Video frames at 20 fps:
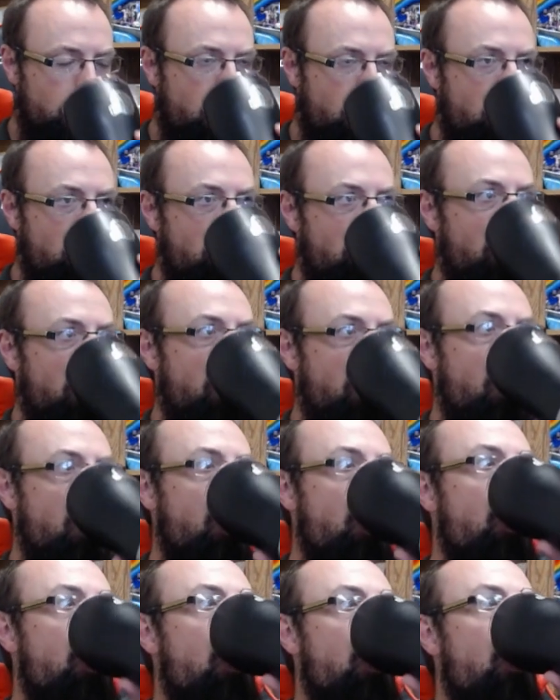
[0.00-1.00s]

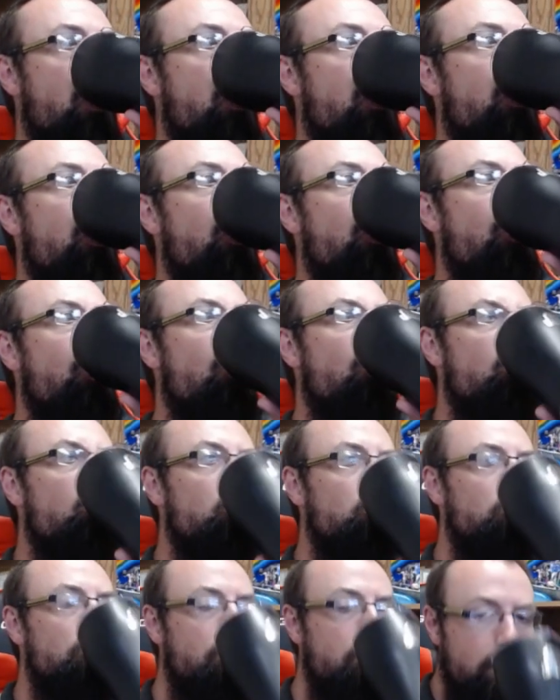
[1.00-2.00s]

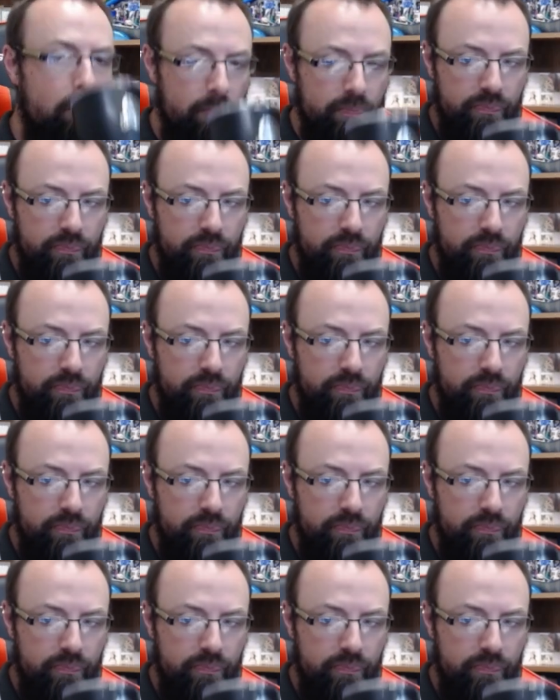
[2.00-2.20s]
(silence)